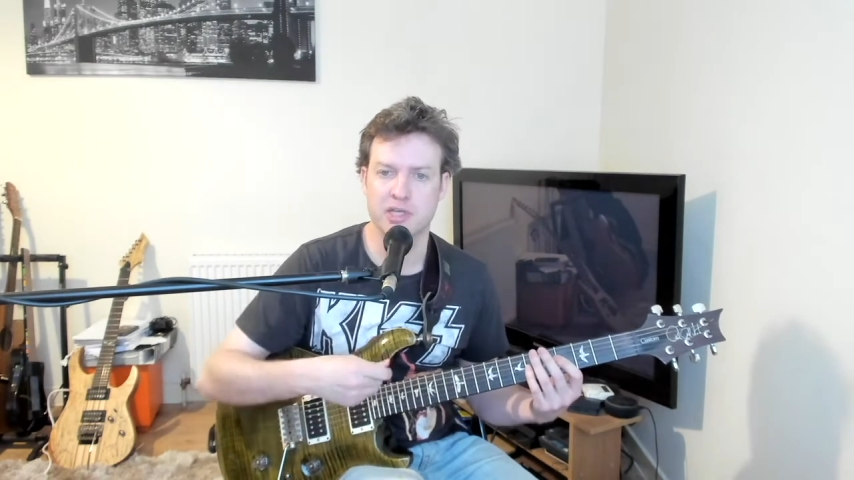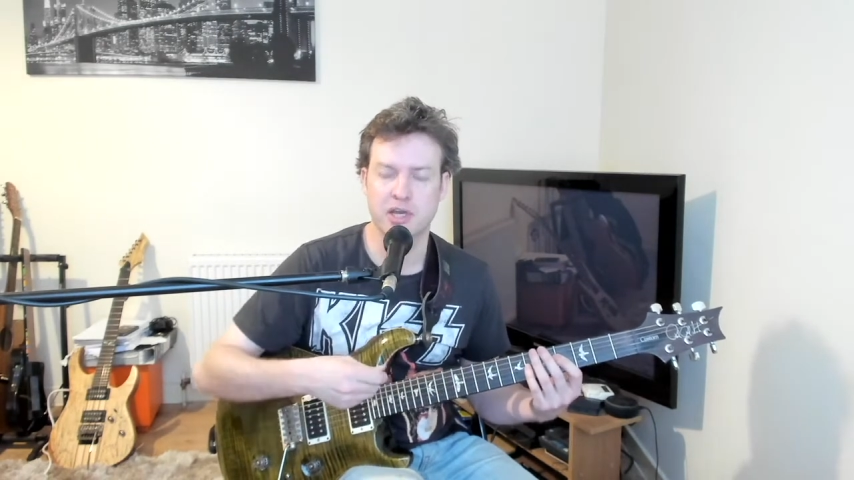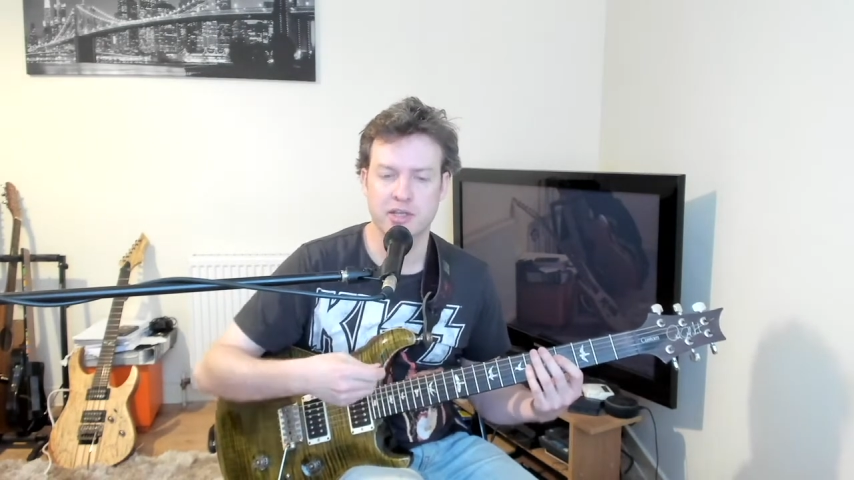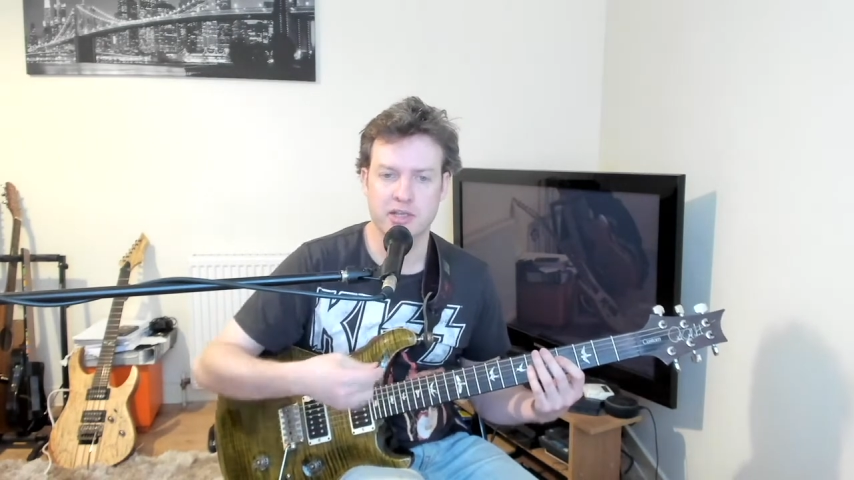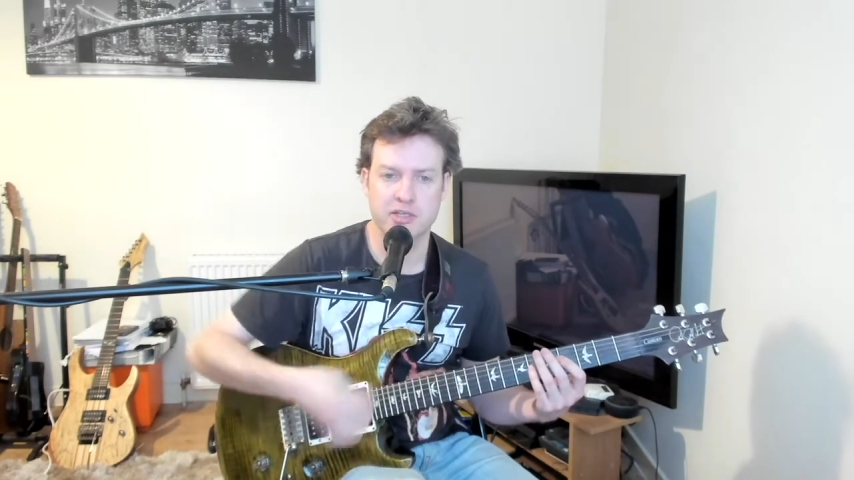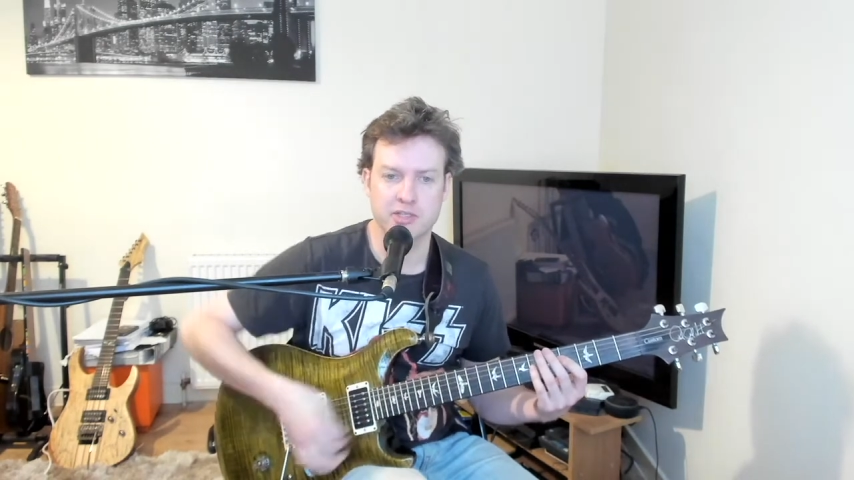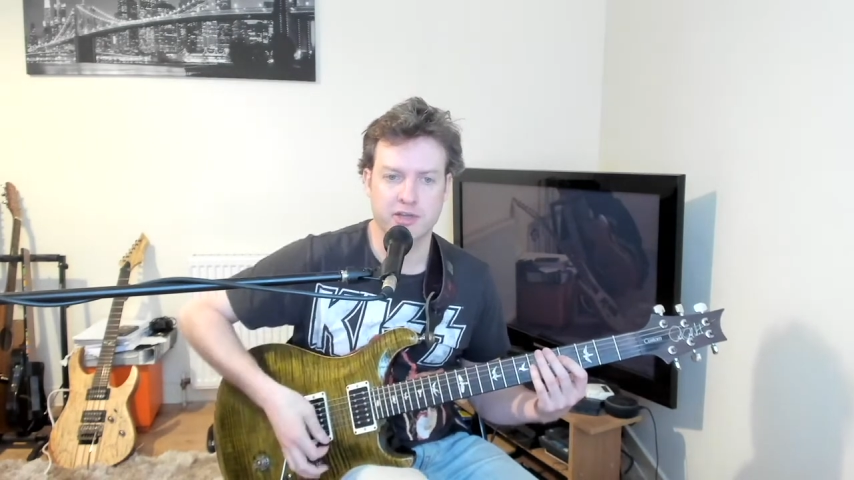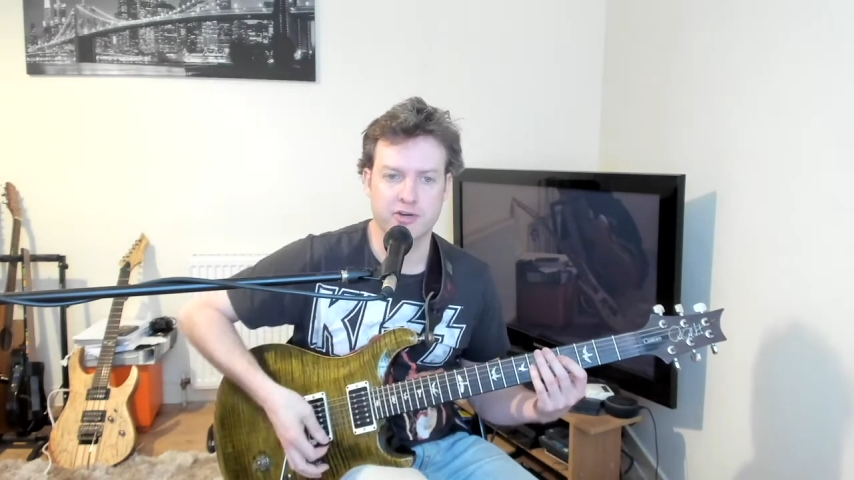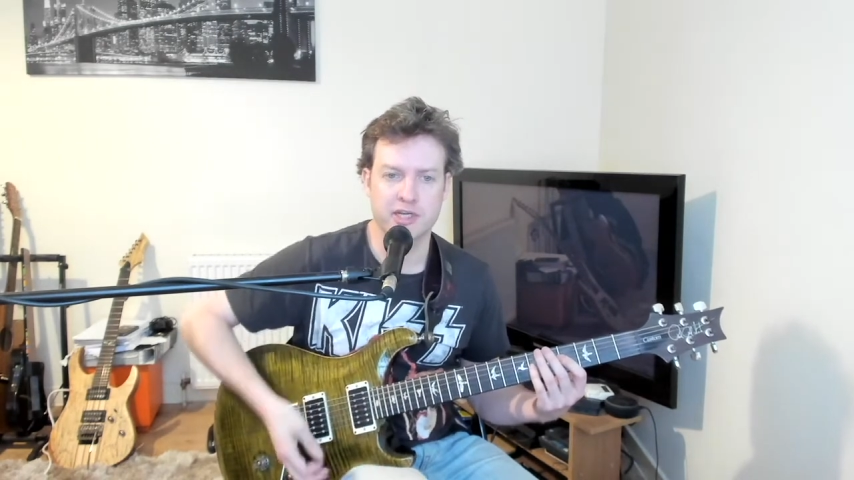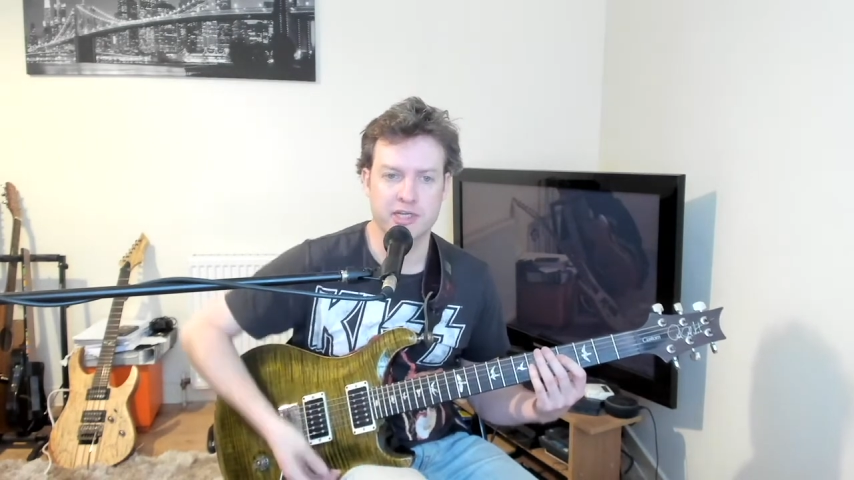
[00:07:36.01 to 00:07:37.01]
you can
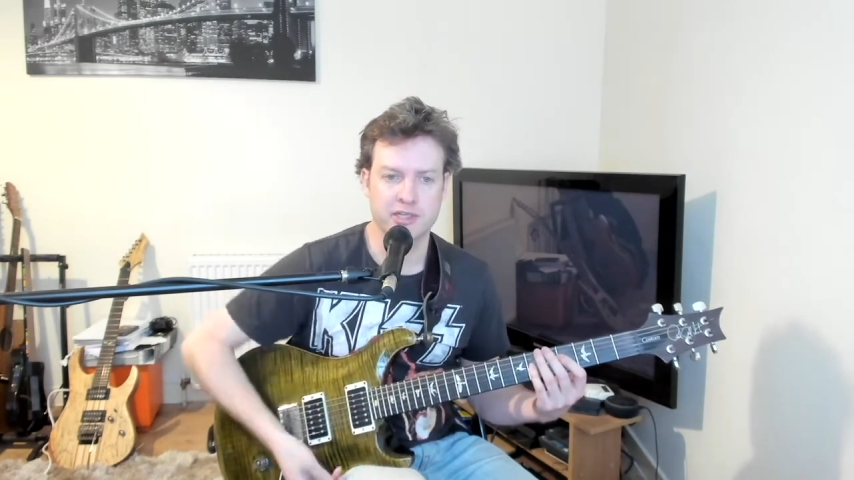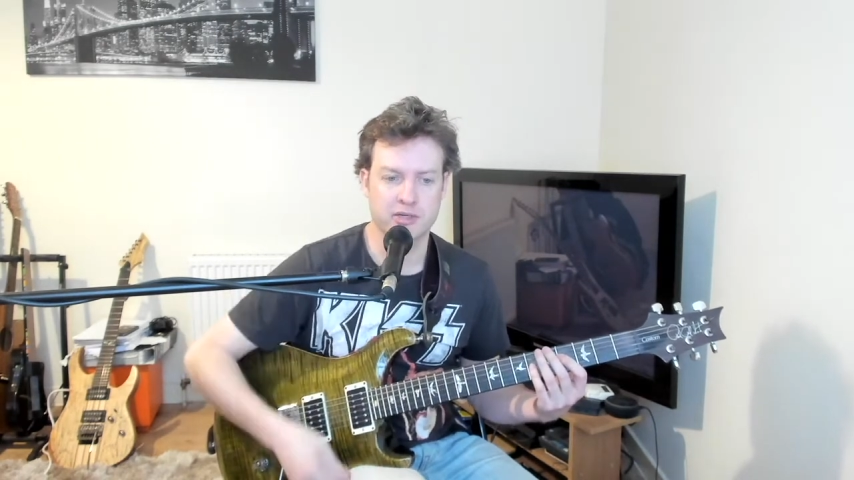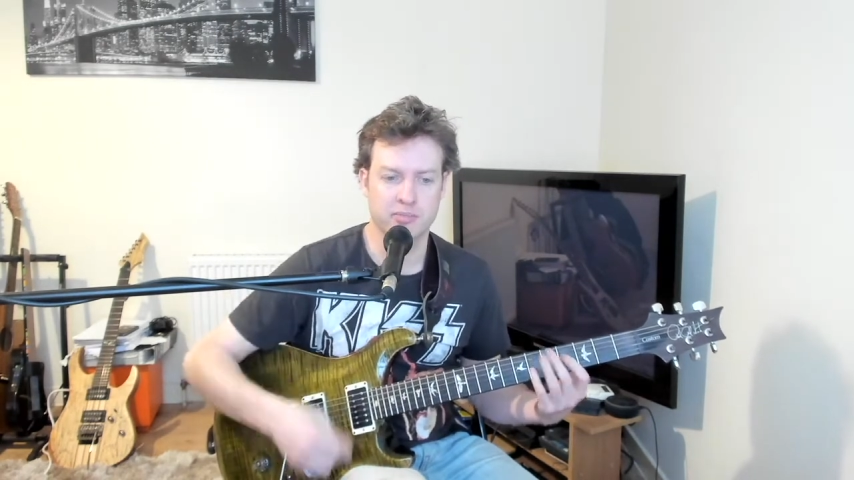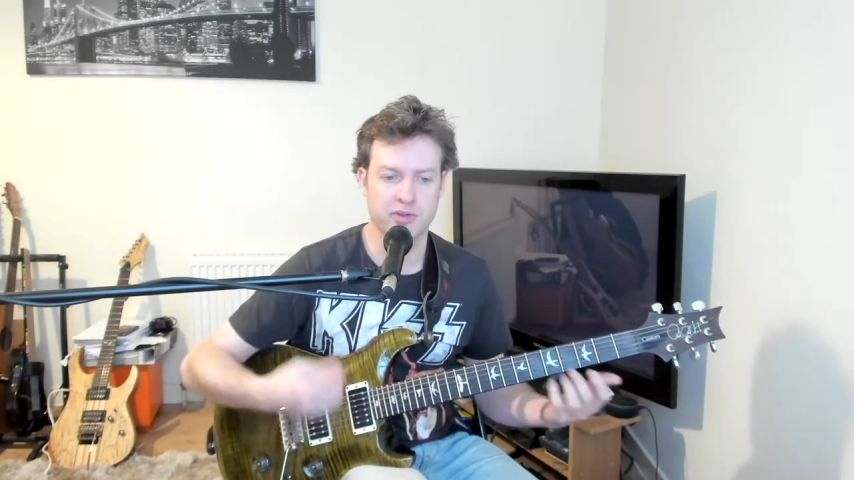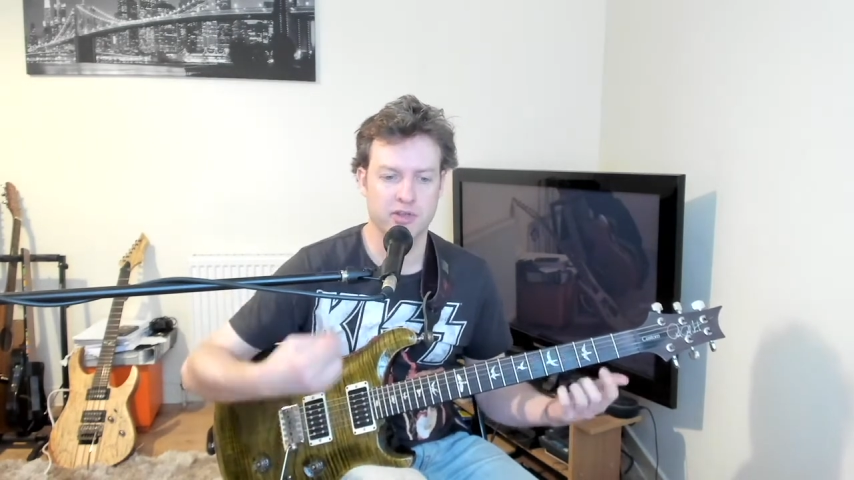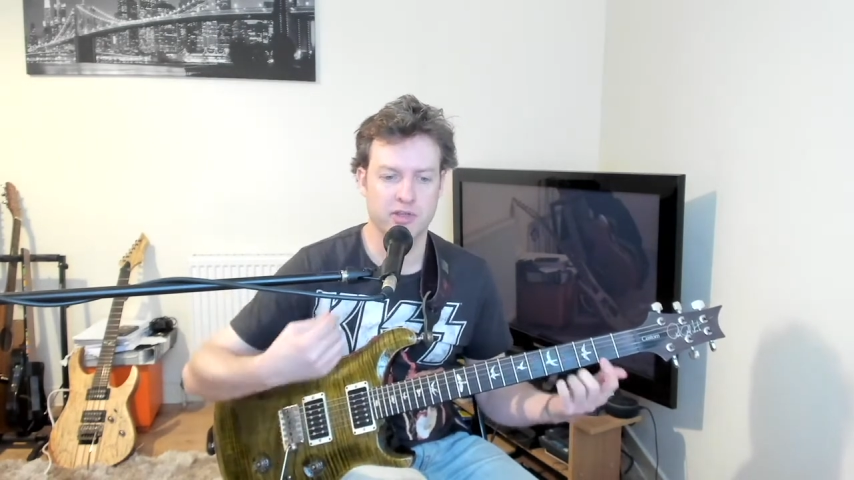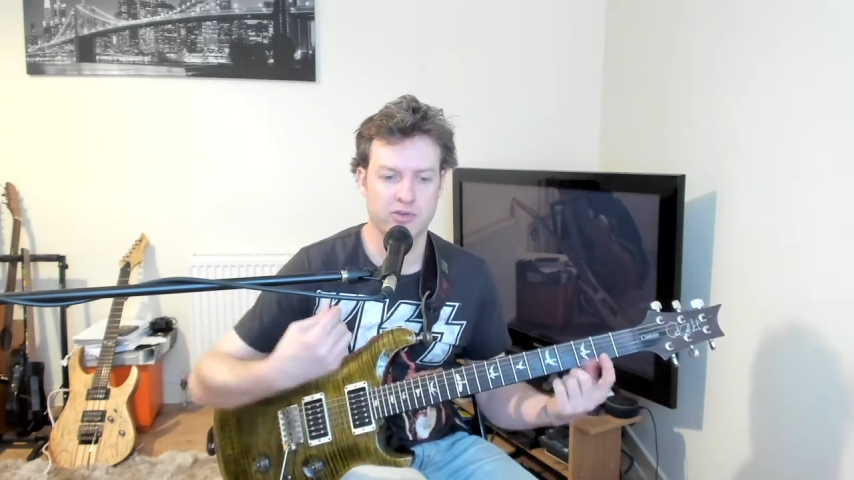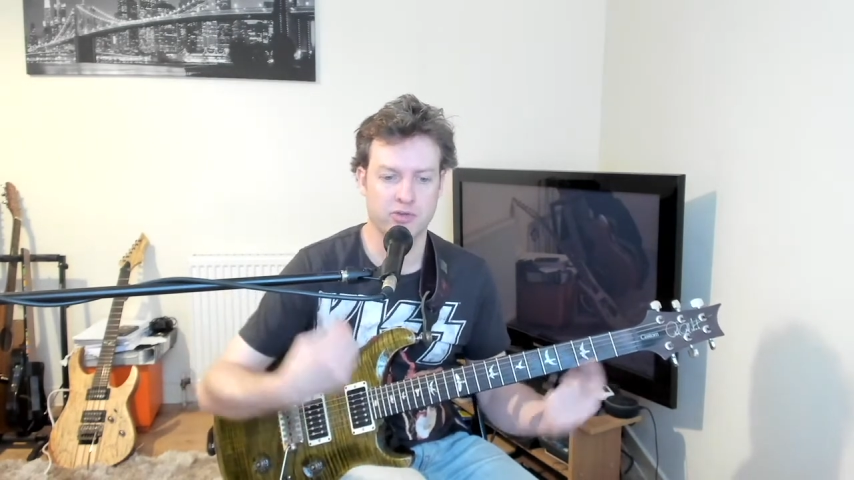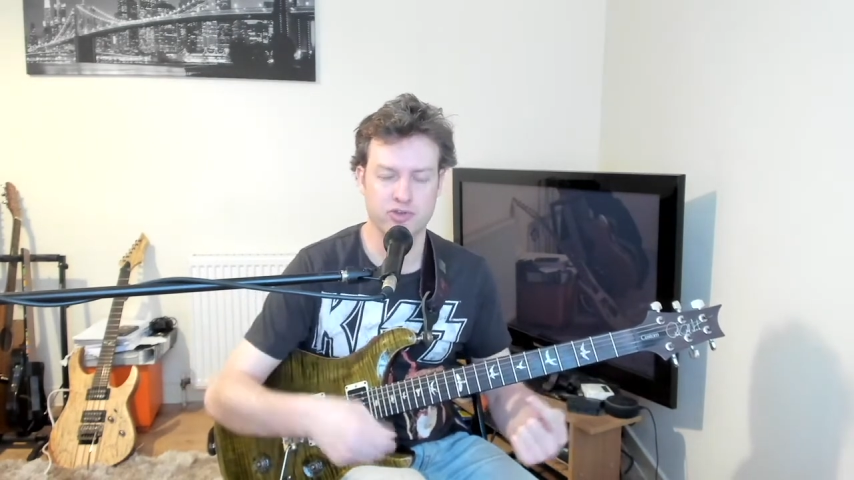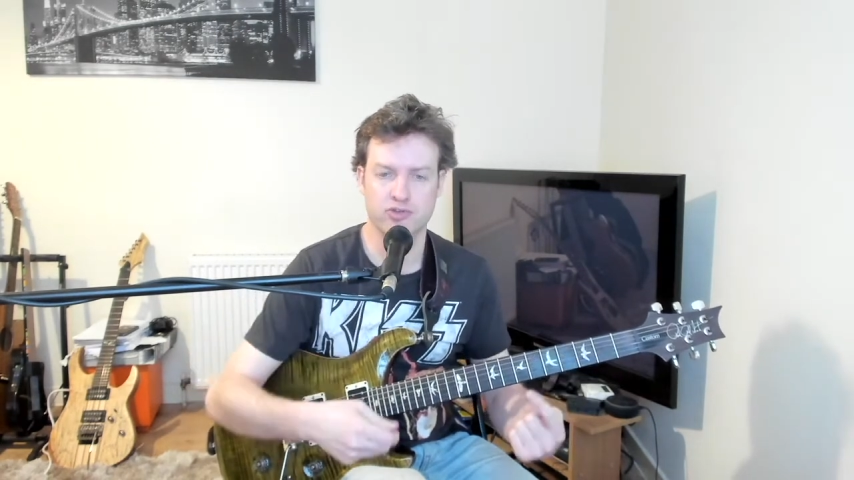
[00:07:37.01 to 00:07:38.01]
synchronise up the
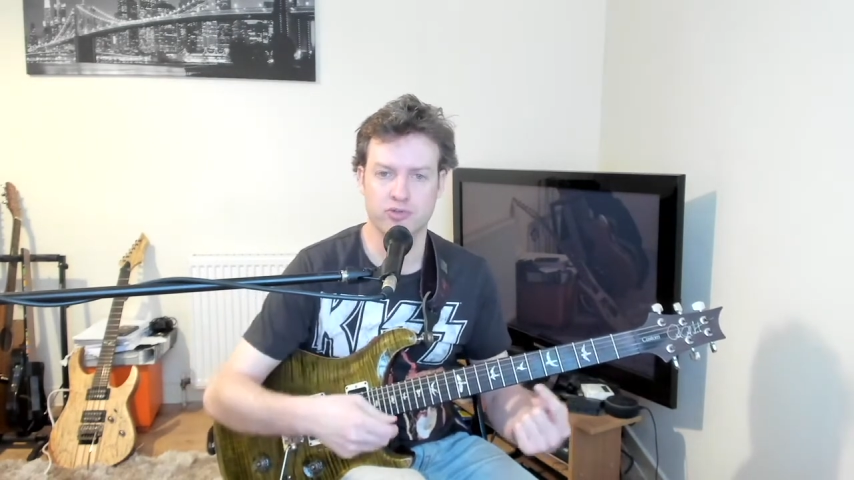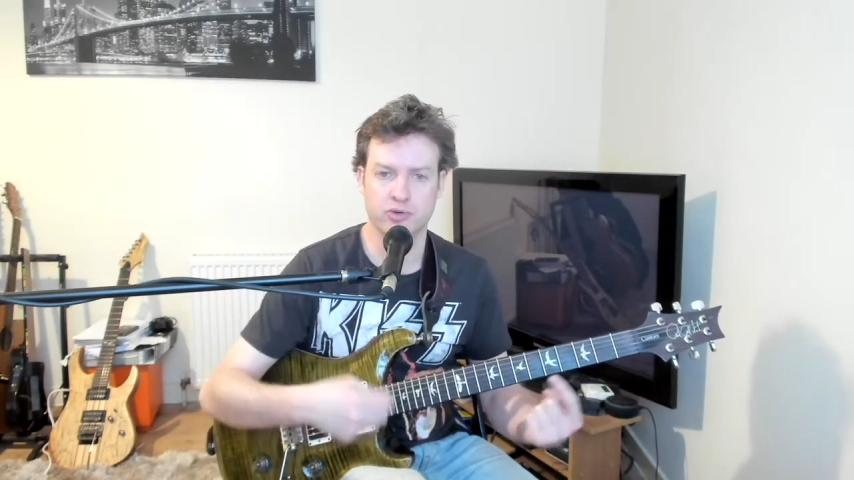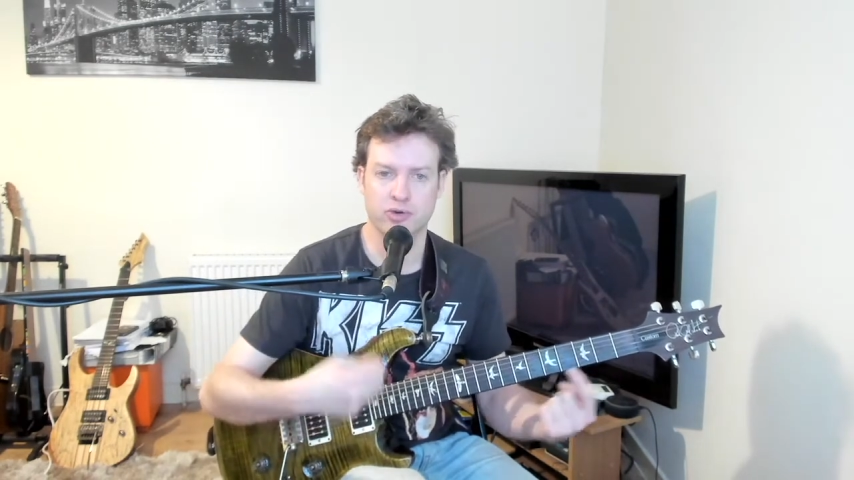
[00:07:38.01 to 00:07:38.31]
downstroke